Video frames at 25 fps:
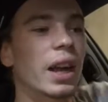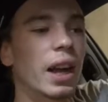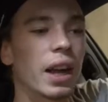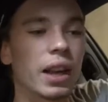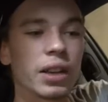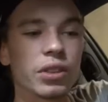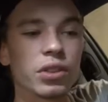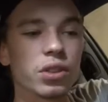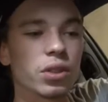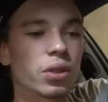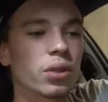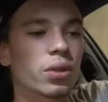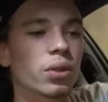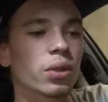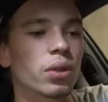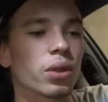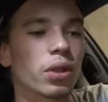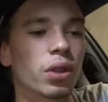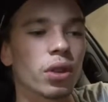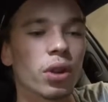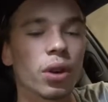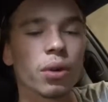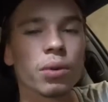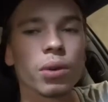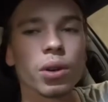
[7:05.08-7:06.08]
yeah I just thought
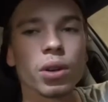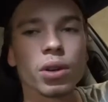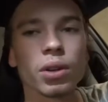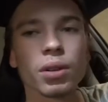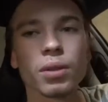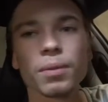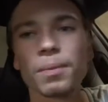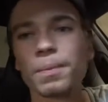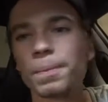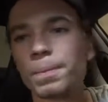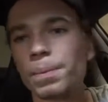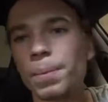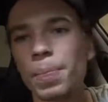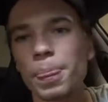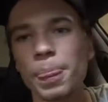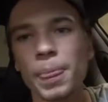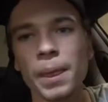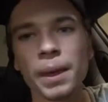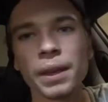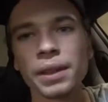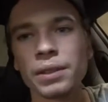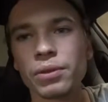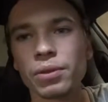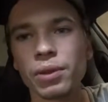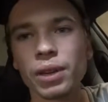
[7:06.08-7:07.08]
you know what
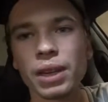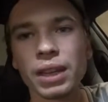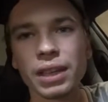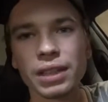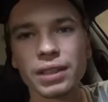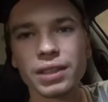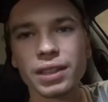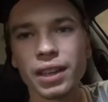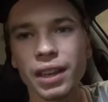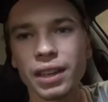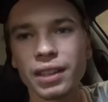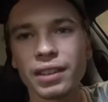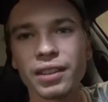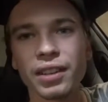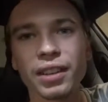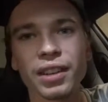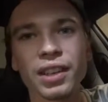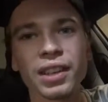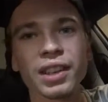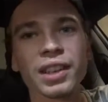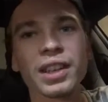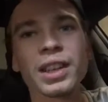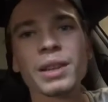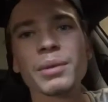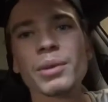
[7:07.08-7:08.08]
it's really
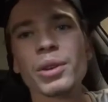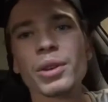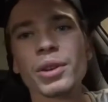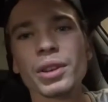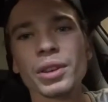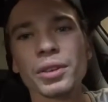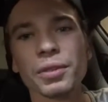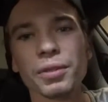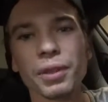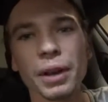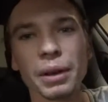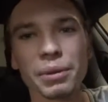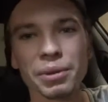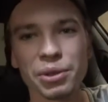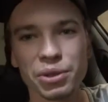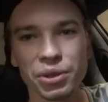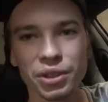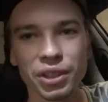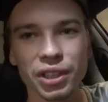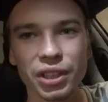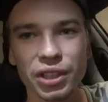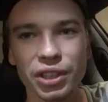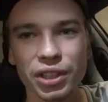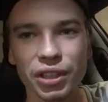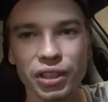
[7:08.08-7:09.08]
exciting keep going the family
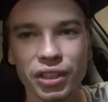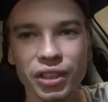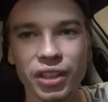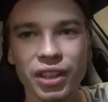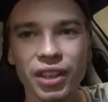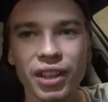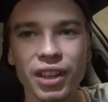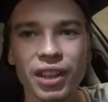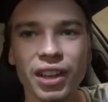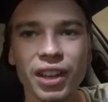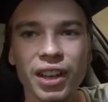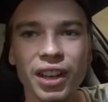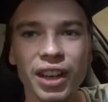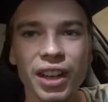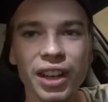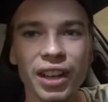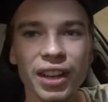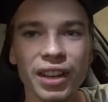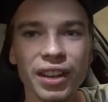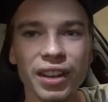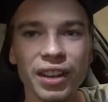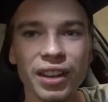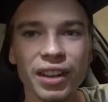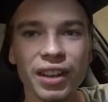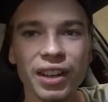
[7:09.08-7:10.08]
tradition
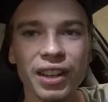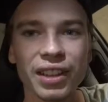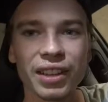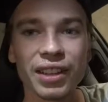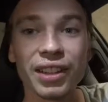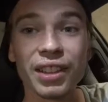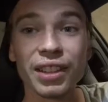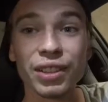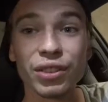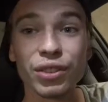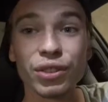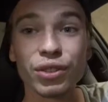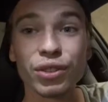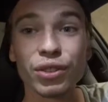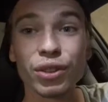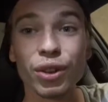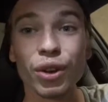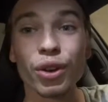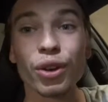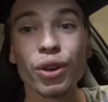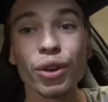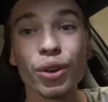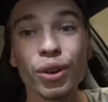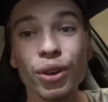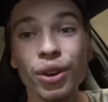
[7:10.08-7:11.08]
and get this
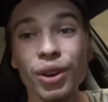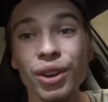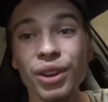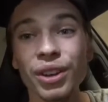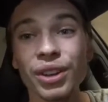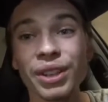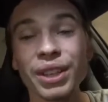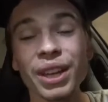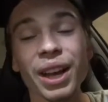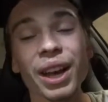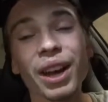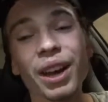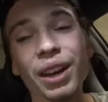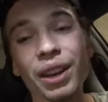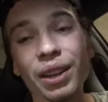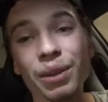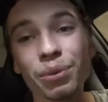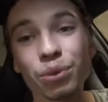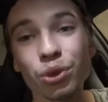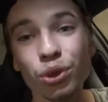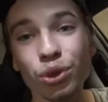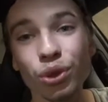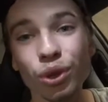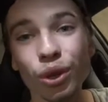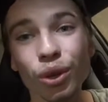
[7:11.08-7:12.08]
so yeah I
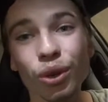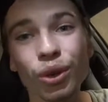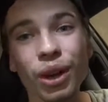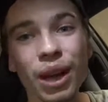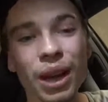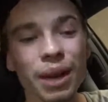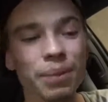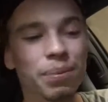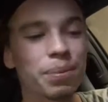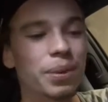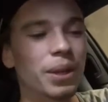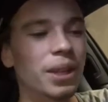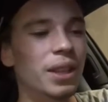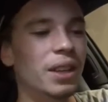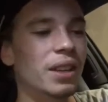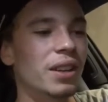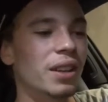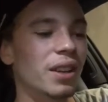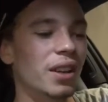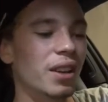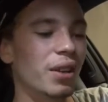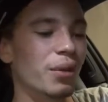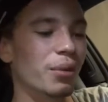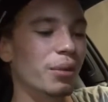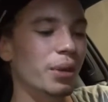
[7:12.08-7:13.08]
am so happy
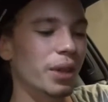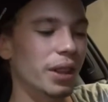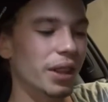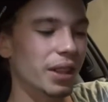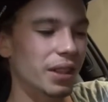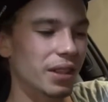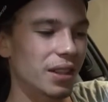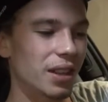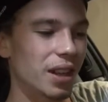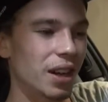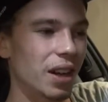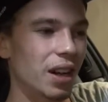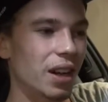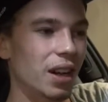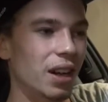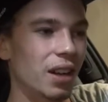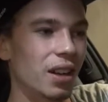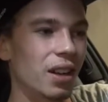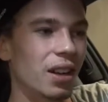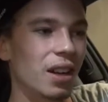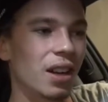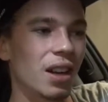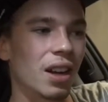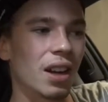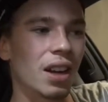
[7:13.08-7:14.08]
with this car
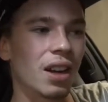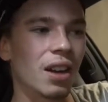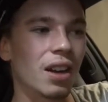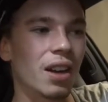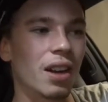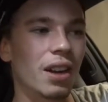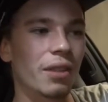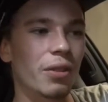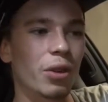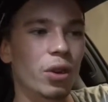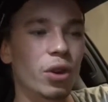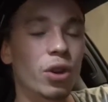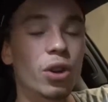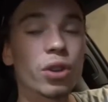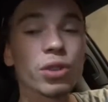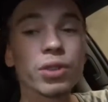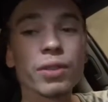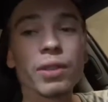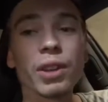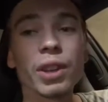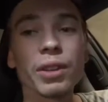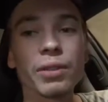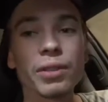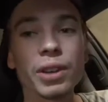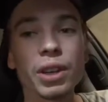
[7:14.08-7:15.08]
uh, I've got loads
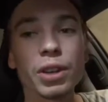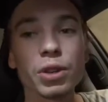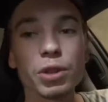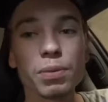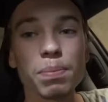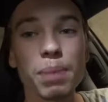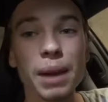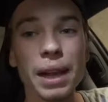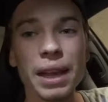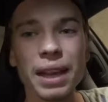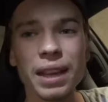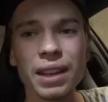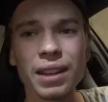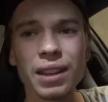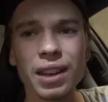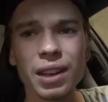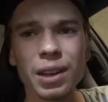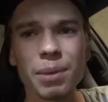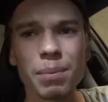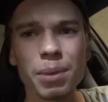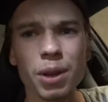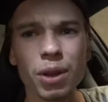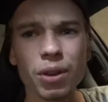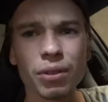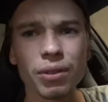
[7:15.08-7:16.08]
of other videos planned like
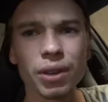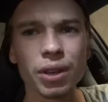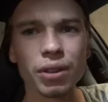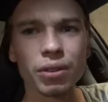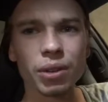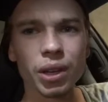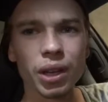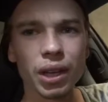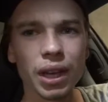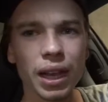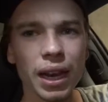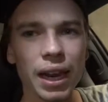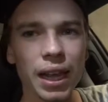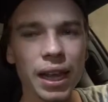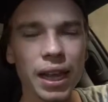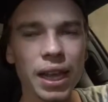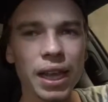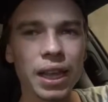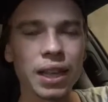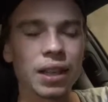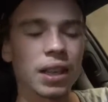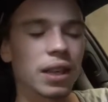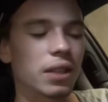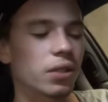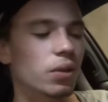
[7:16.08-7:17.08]
a POV around
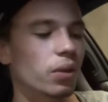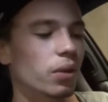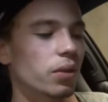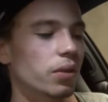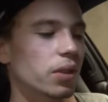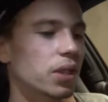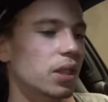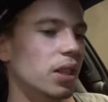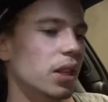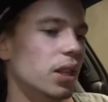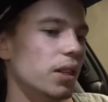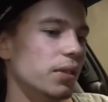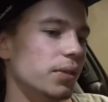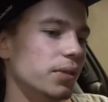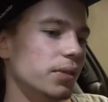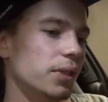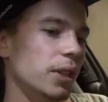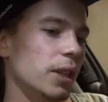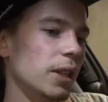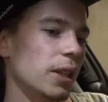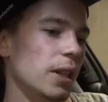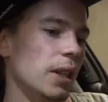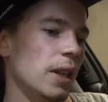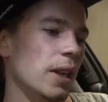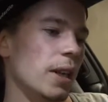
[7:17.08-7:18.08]
LA that sort of stuff
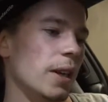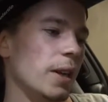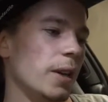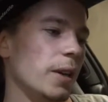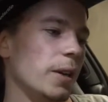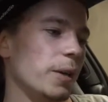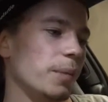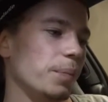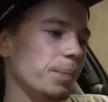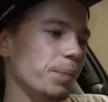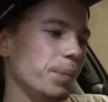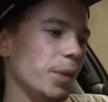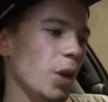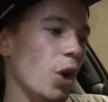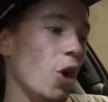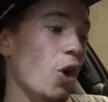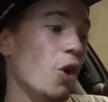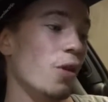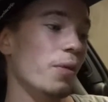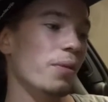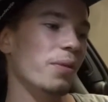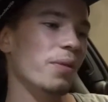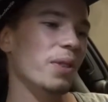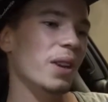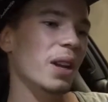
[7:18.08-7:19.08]
um,
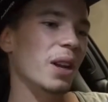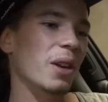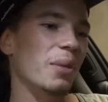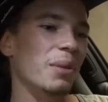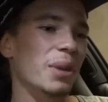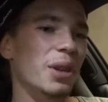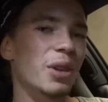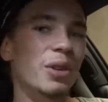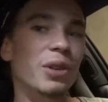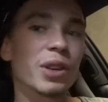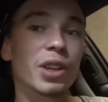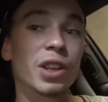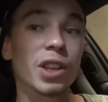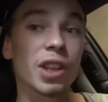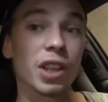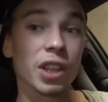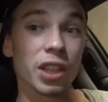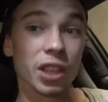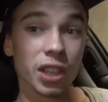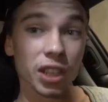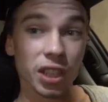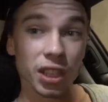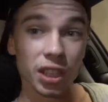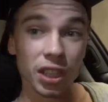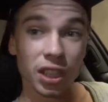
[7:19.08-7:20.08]
hopefully, I'll be doing
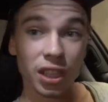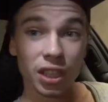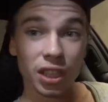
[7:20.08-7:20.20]
another